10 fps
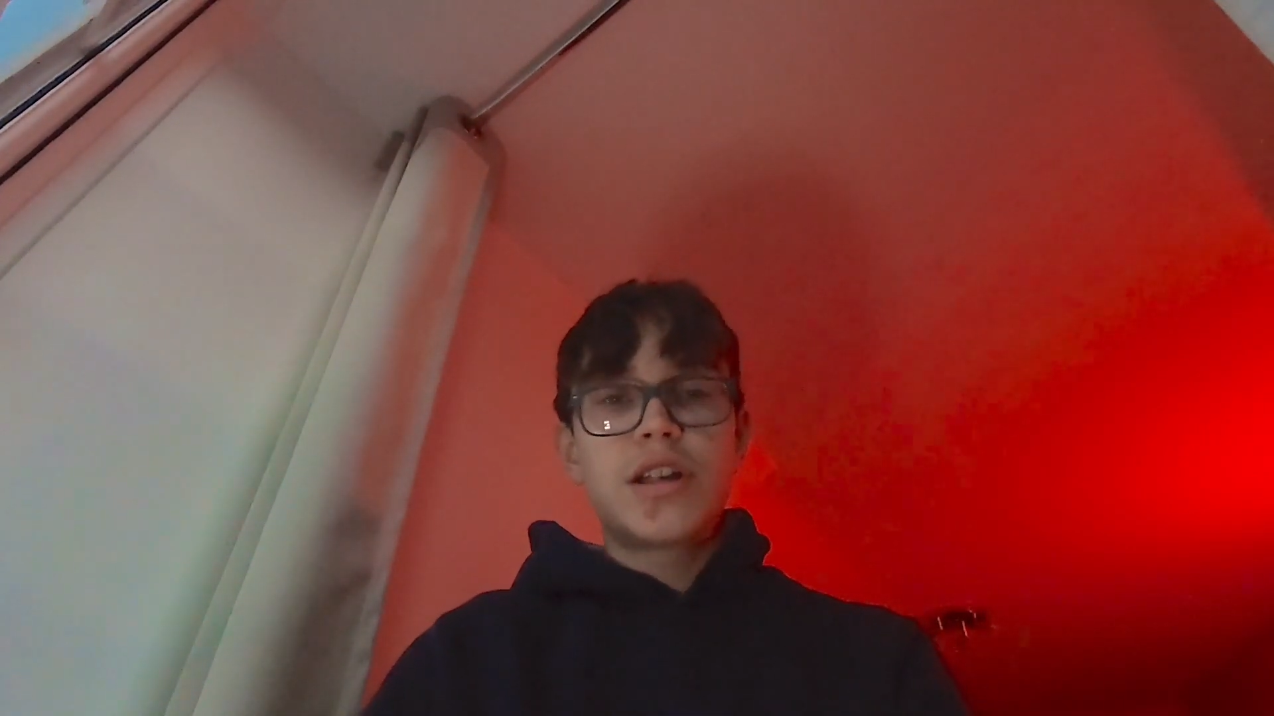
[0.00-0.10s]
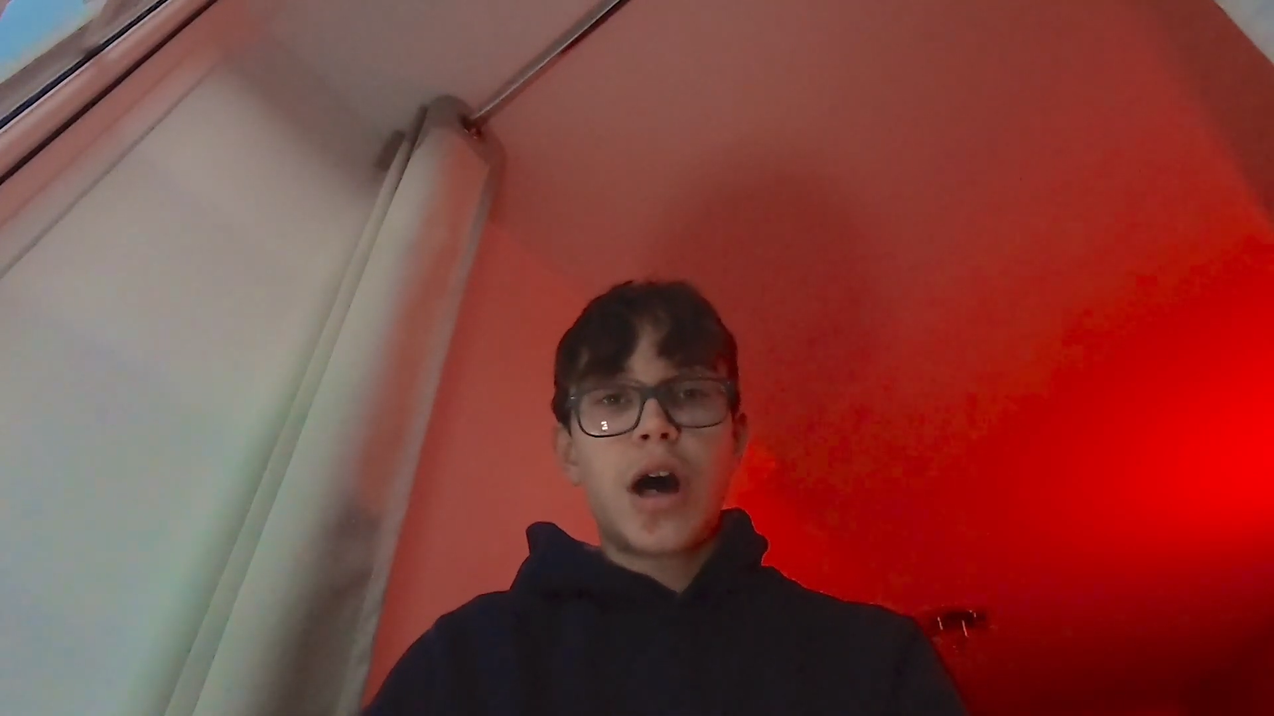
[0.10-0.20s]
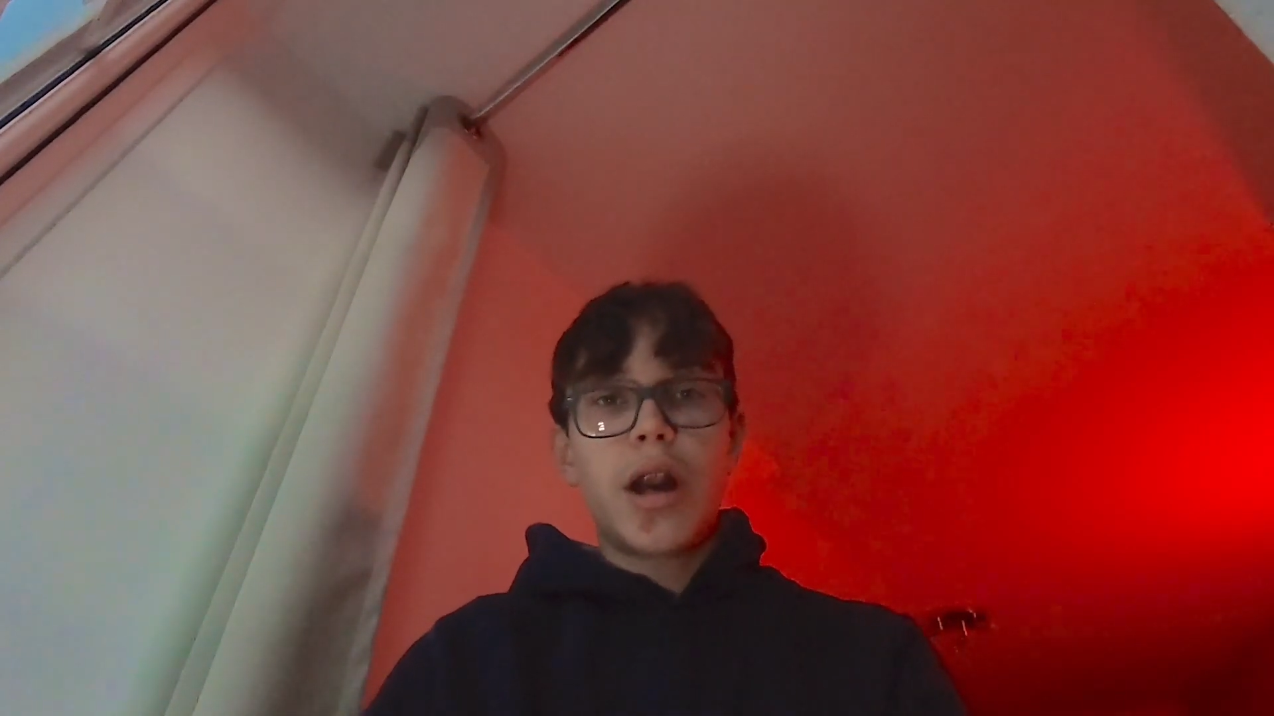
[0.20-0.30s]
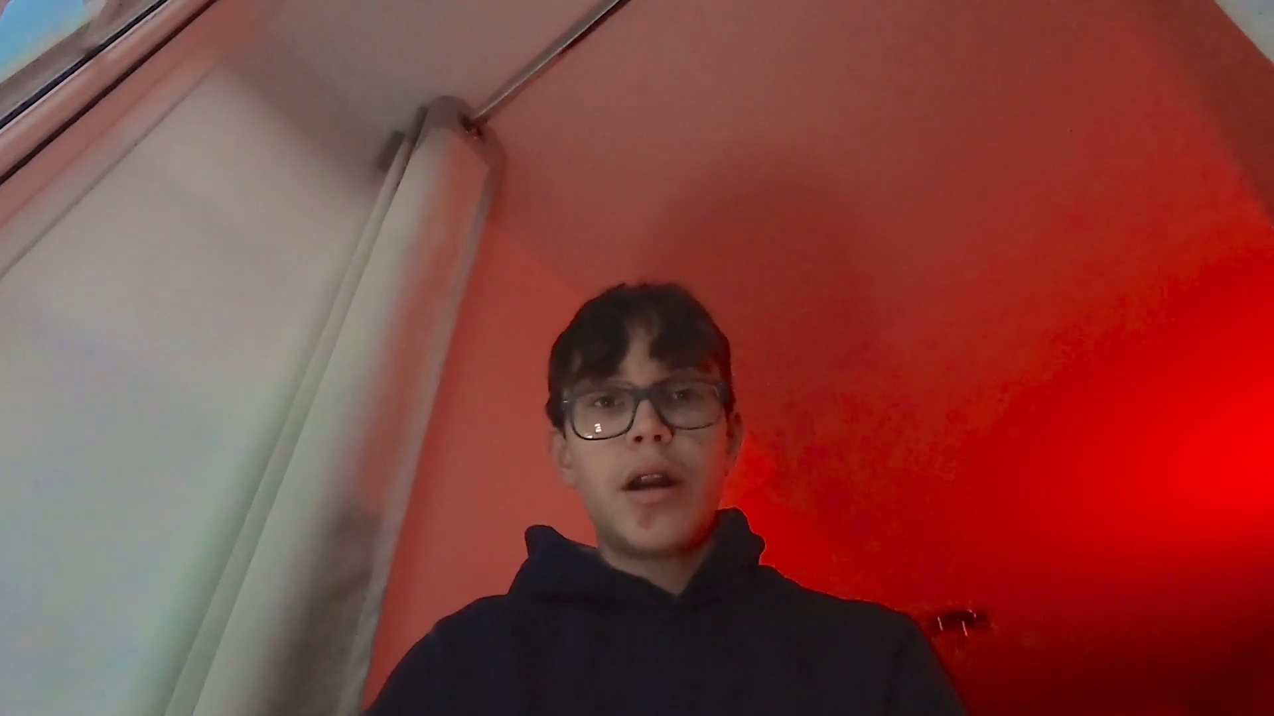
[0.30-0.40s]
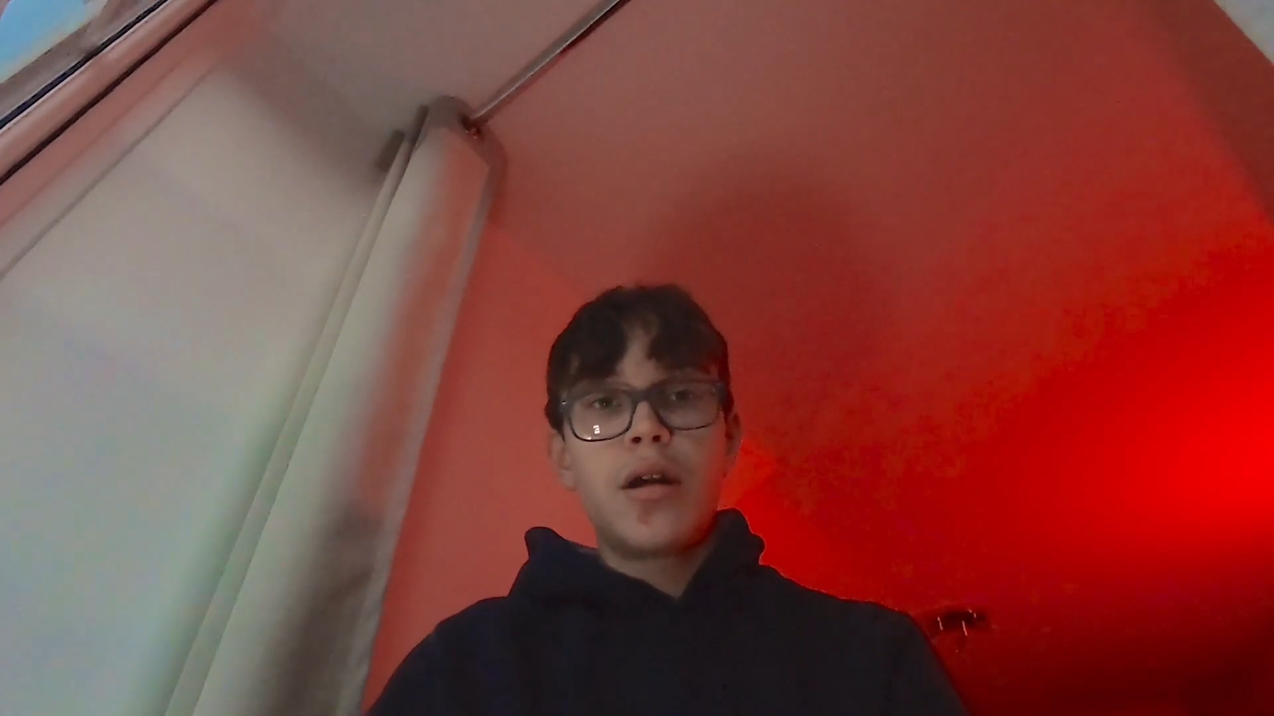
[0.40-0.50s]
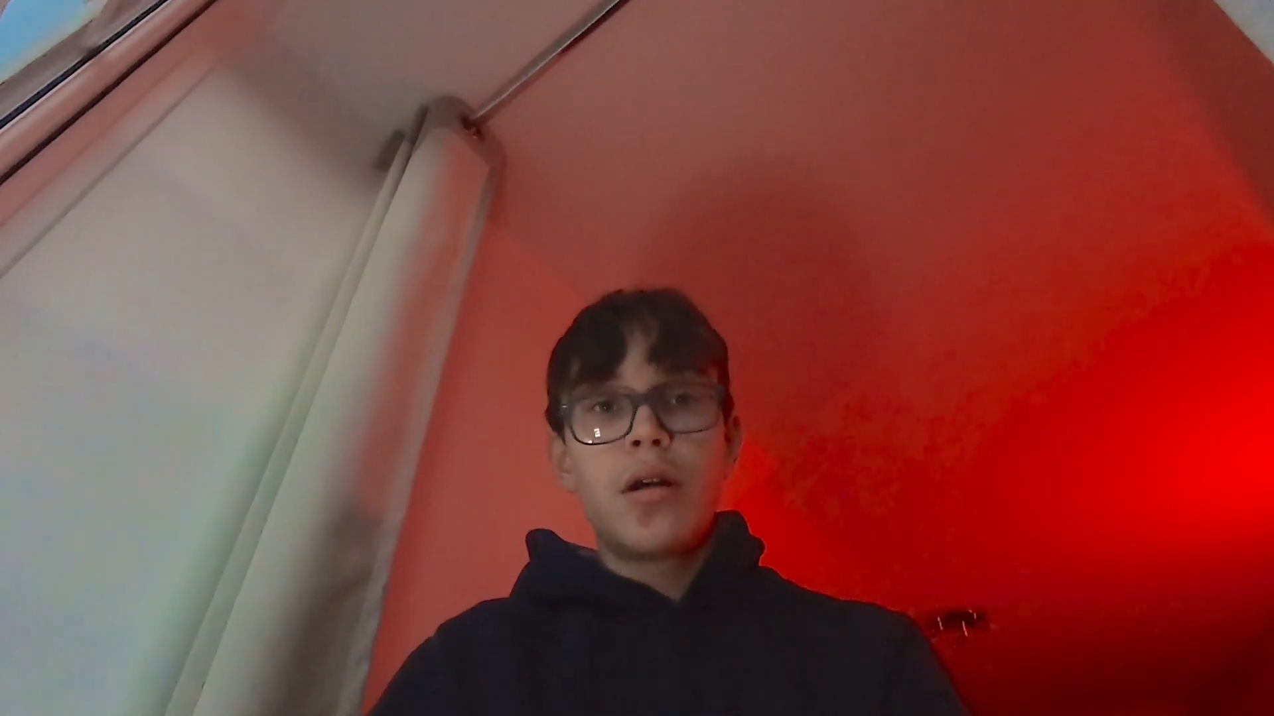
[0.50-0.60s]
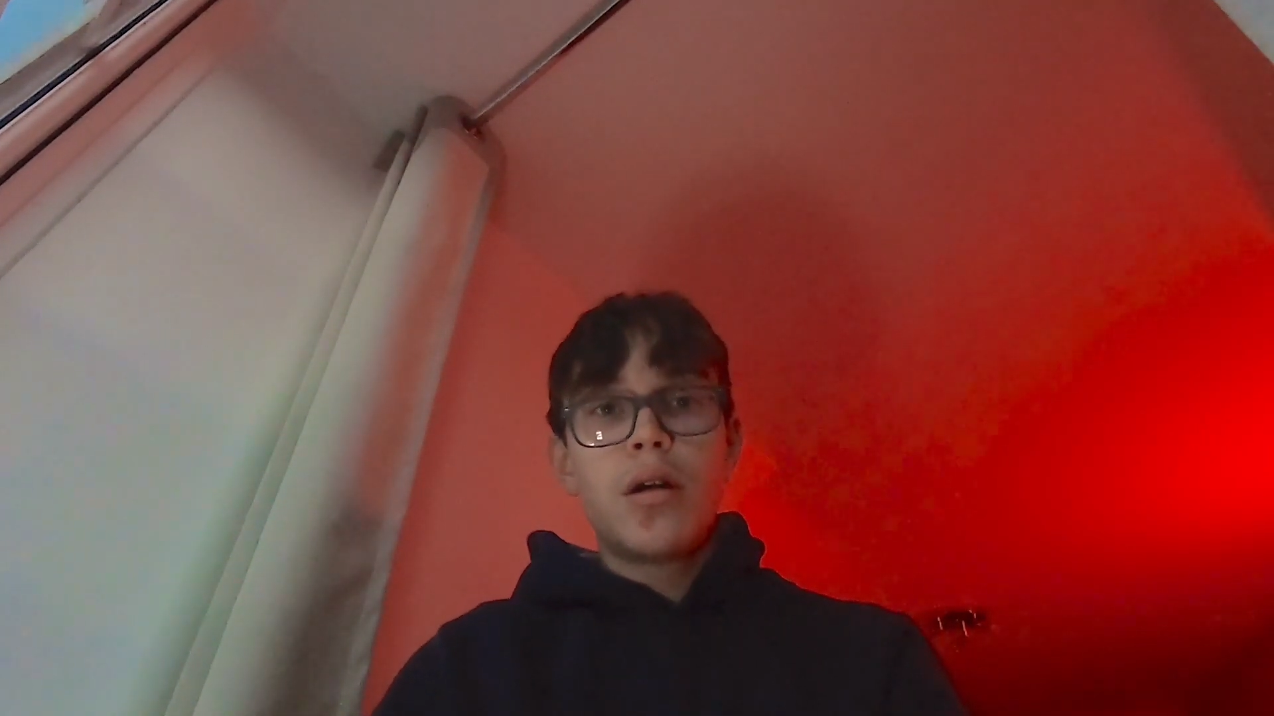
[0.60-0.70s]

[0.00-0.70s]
done,